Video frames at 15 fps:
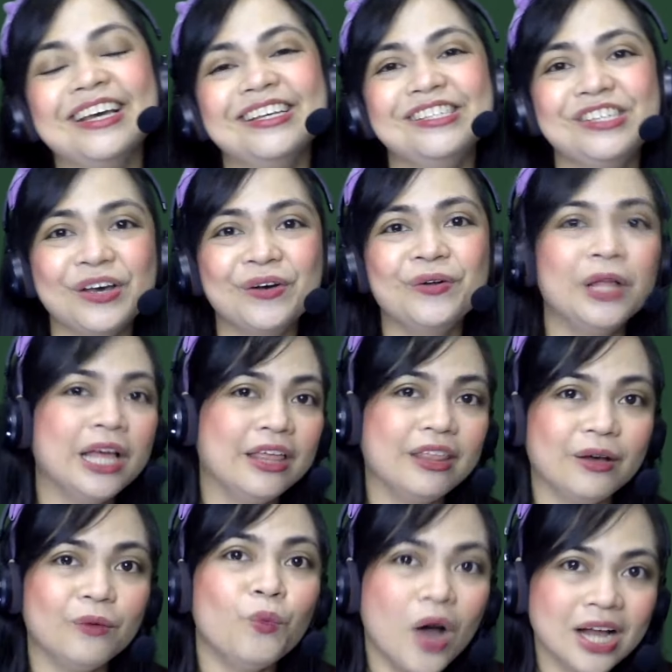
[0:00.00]
So
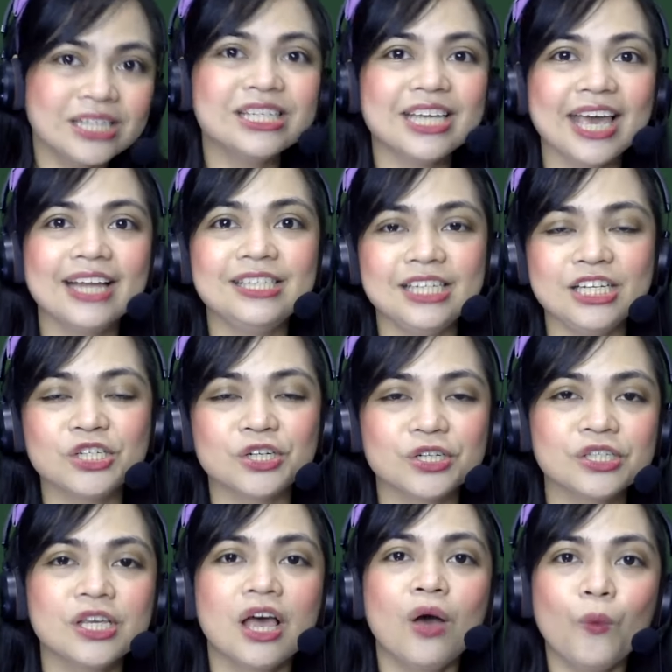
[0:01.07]
once again,
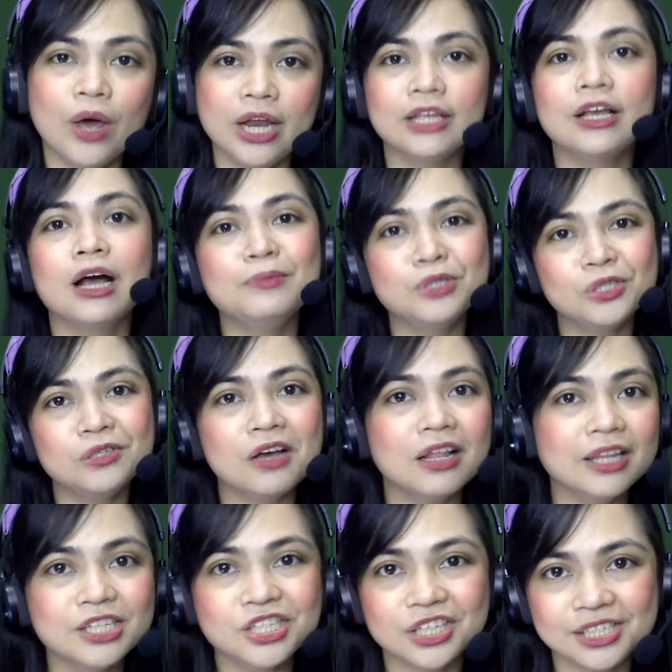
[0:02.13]
teachers, when it comes to
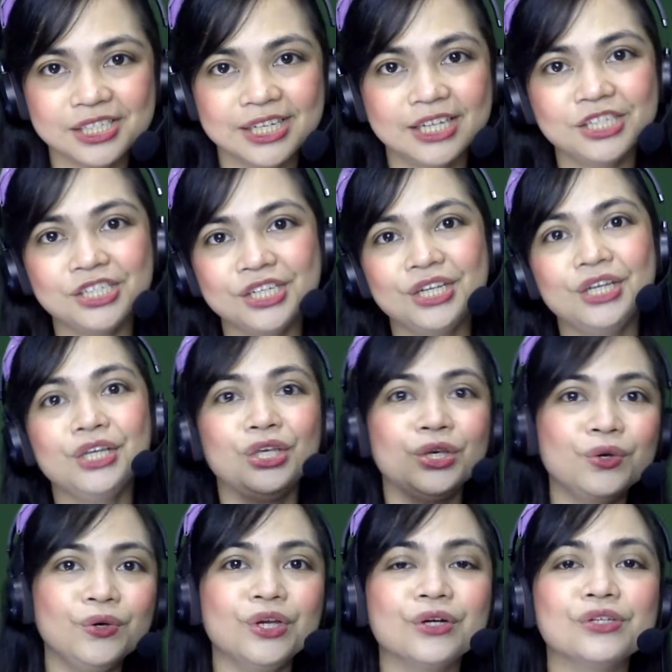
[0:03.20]
knowledge extension,
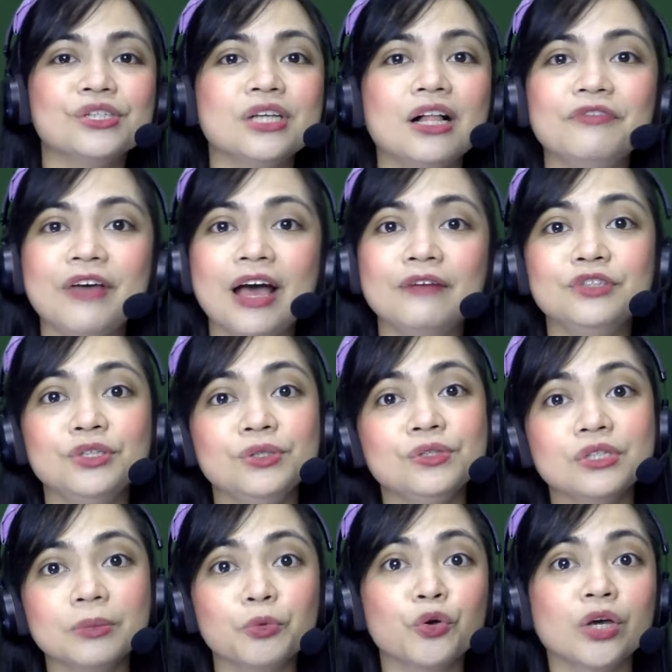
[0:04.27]
you yourself have to do
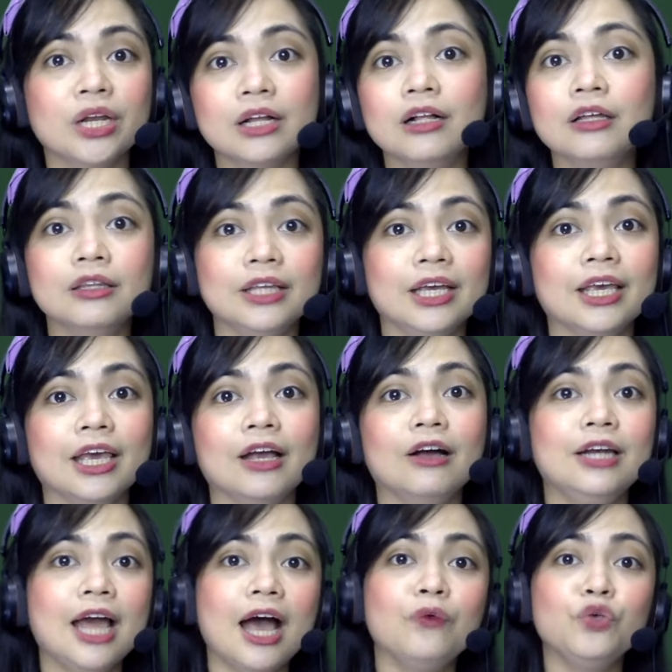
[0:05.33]
some critical thinking
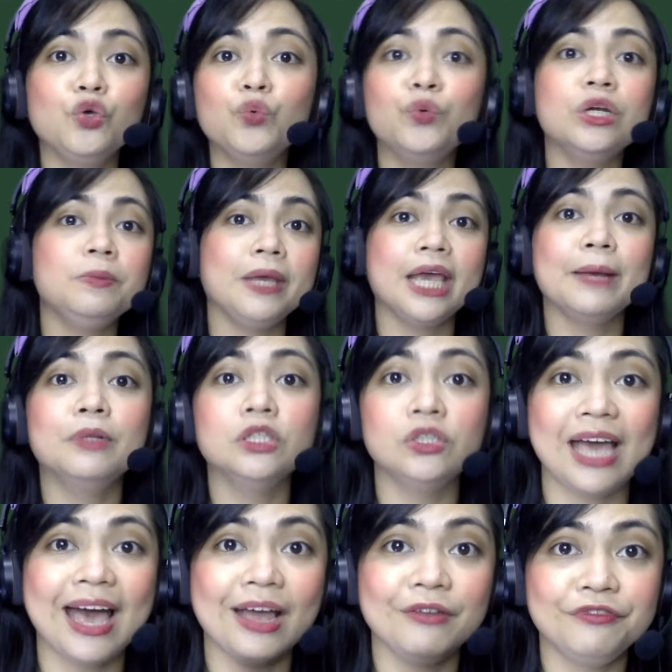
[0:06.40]
on how you would be able
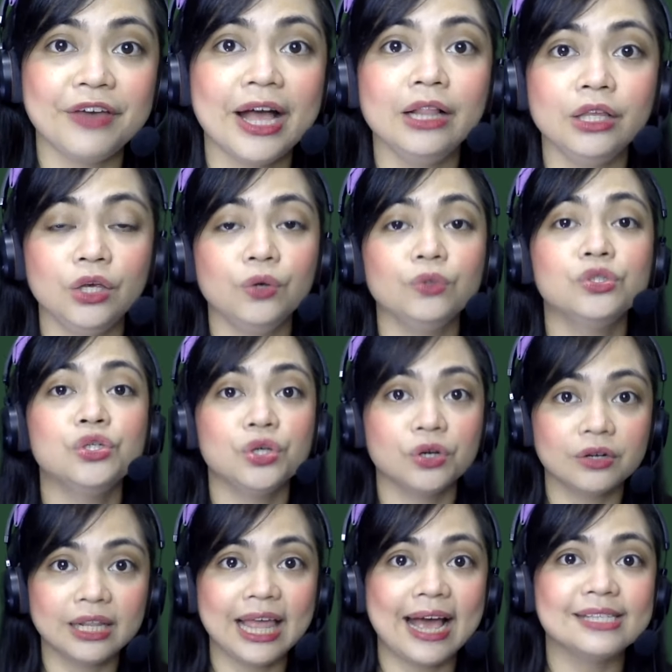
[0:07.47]
to add value to
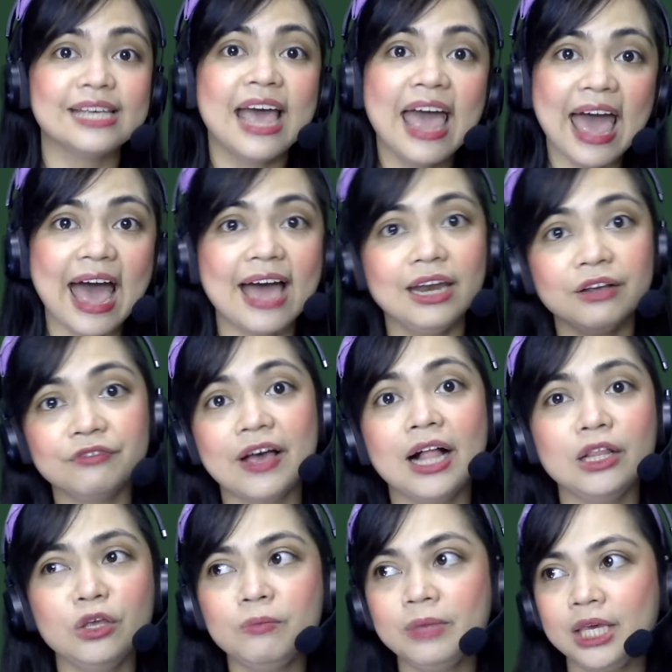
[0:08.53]
your class. Adding
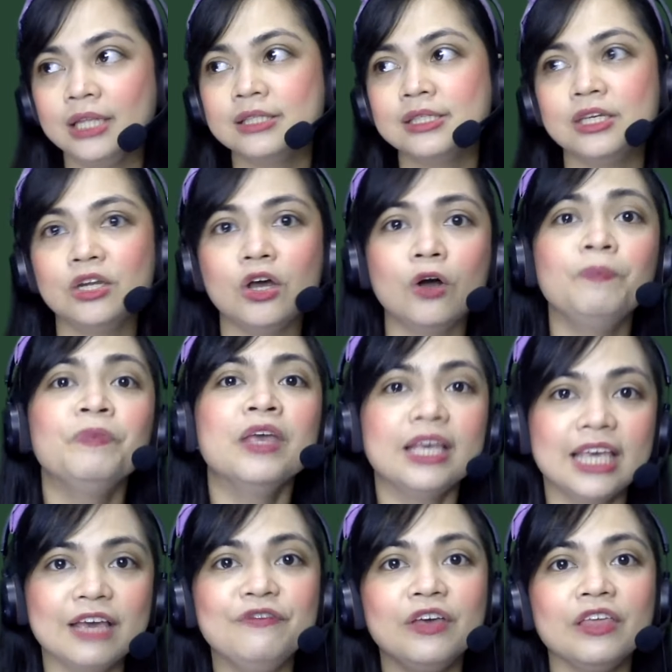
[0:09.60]
value means, you know,
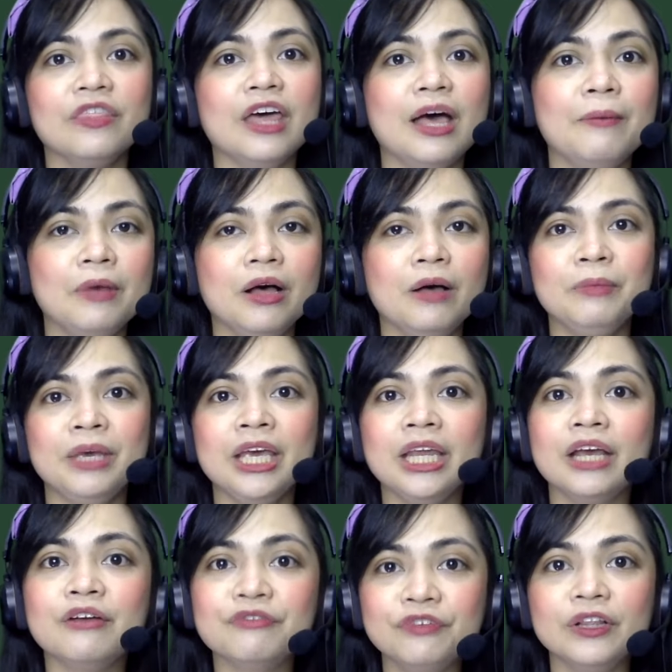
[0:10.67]
giving them a
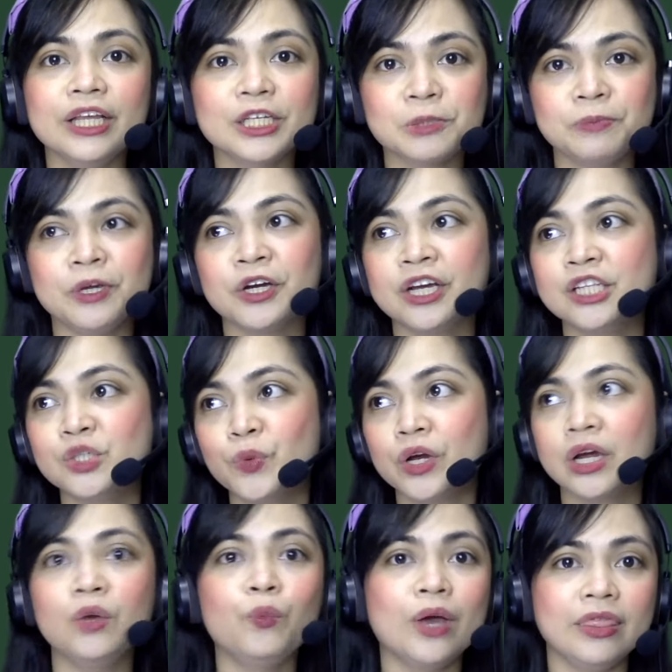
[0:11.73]
meaningful experience
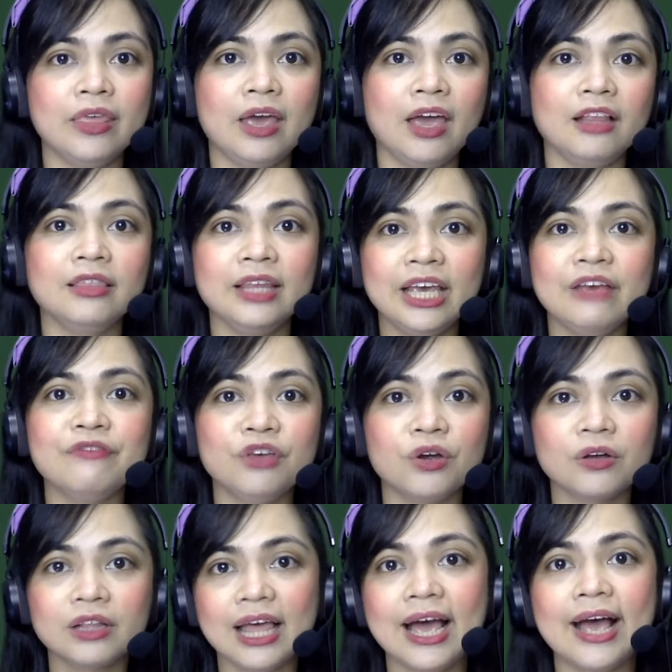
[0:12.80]
wherein when they leave your
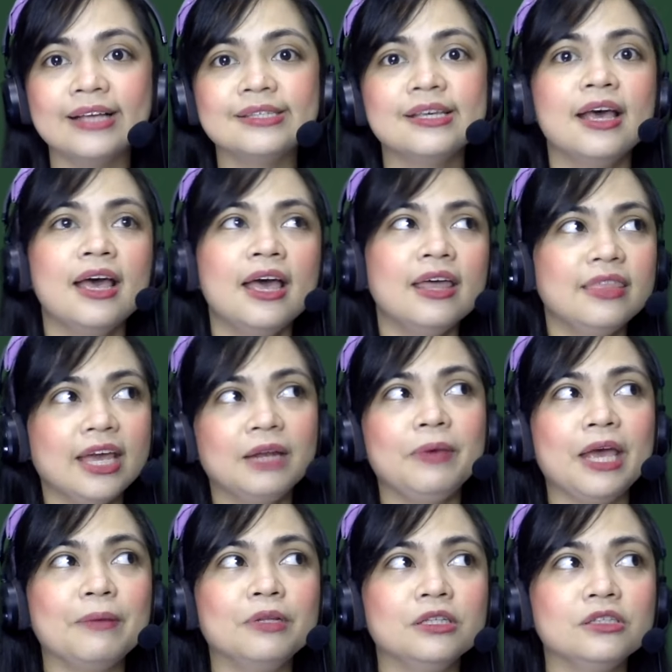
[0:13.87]
class, they'd
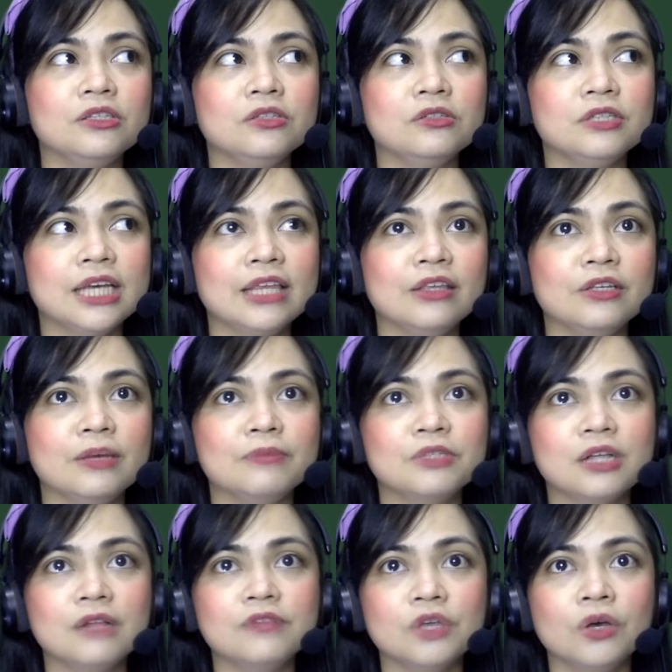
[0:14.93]
be able to say to
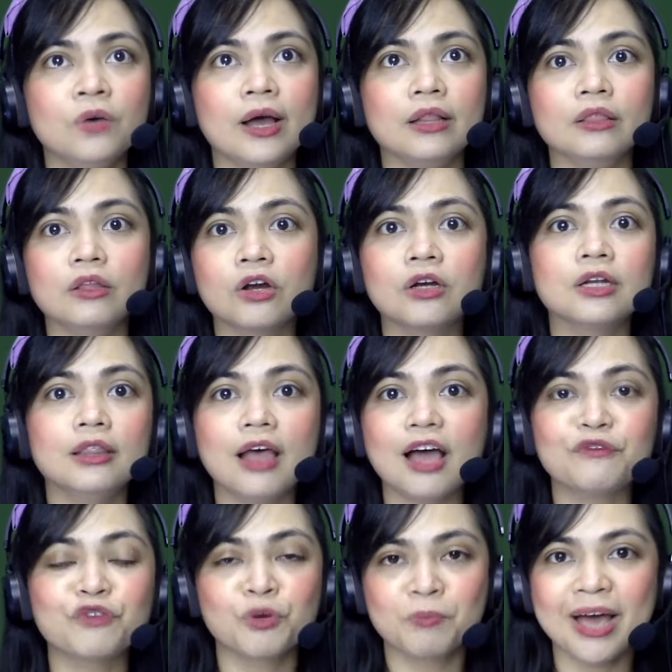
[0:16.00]
themselves, oh, I learned a
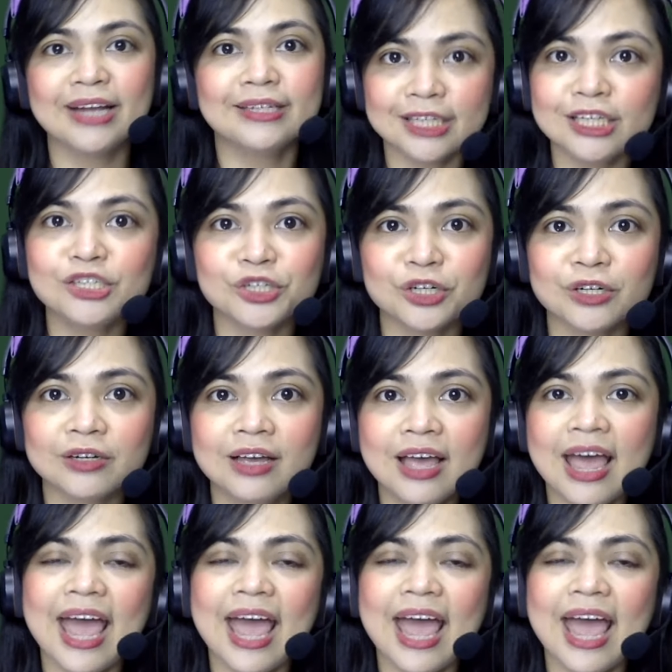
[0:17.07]
lot from my teacher.